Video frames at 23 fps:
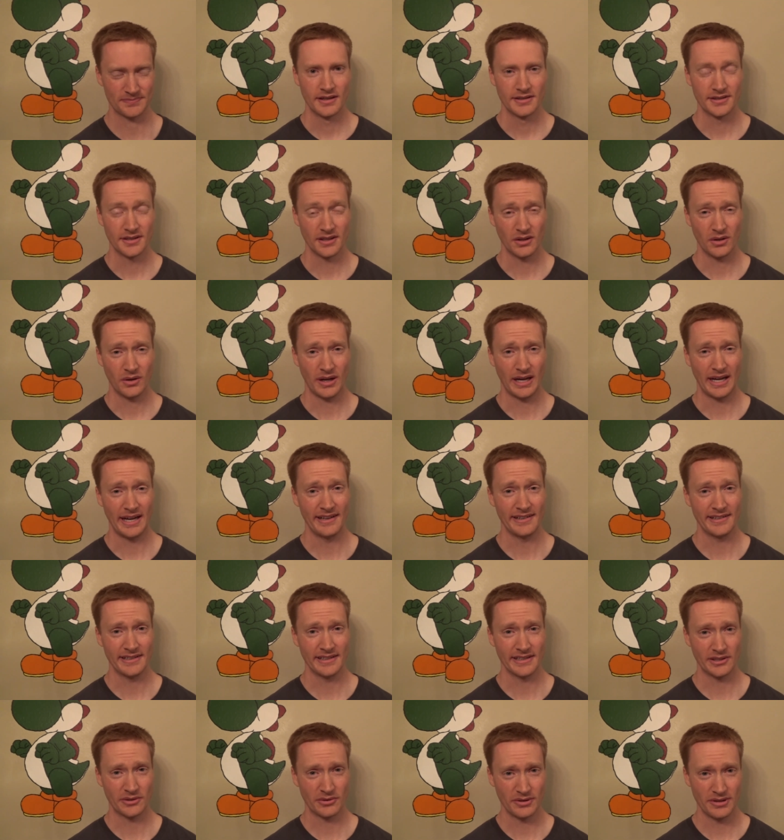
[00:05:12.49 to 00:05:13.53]
So I had
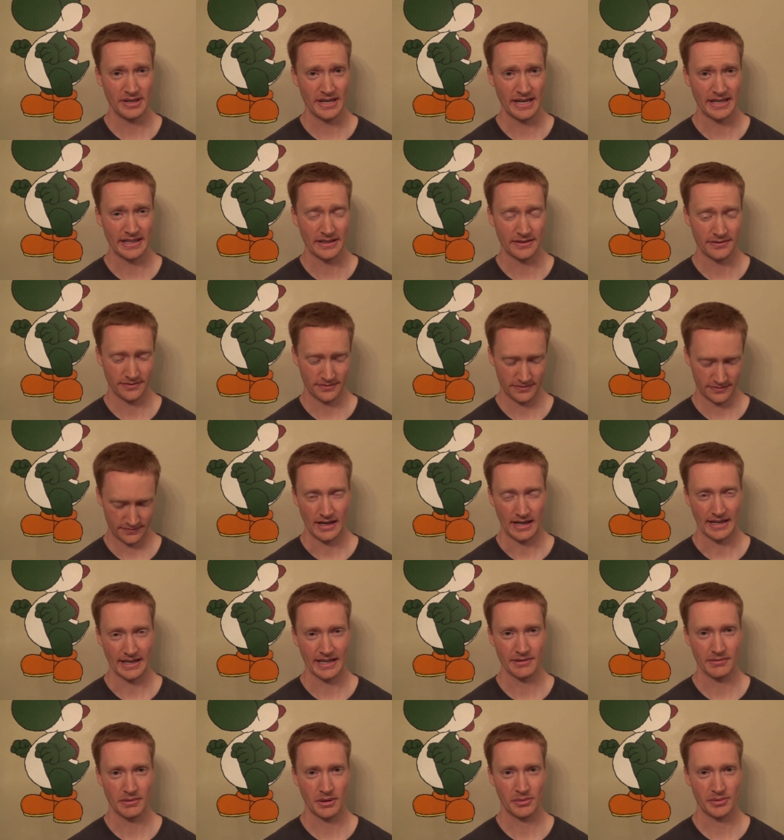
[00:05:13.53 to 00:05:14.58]
to get creative. I
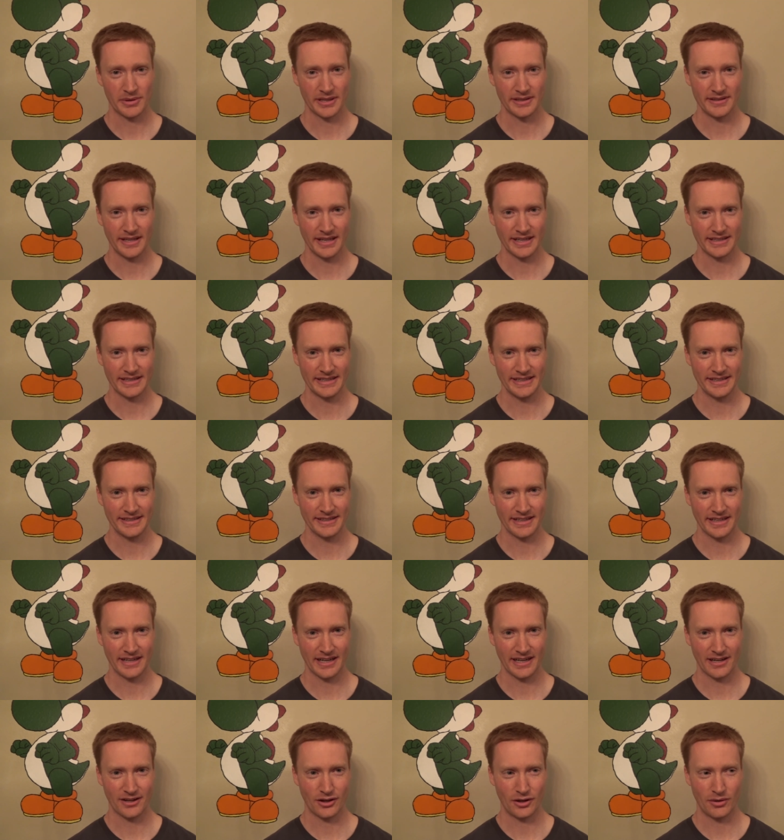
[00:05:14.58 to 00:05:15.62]
came up with a technique that
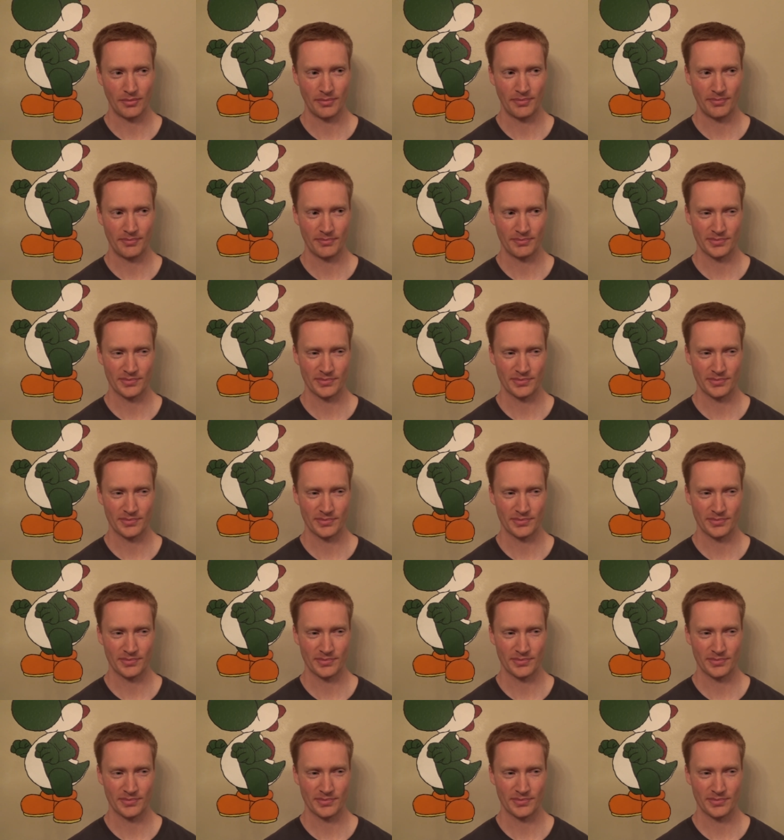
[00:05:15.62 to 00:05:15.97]
I call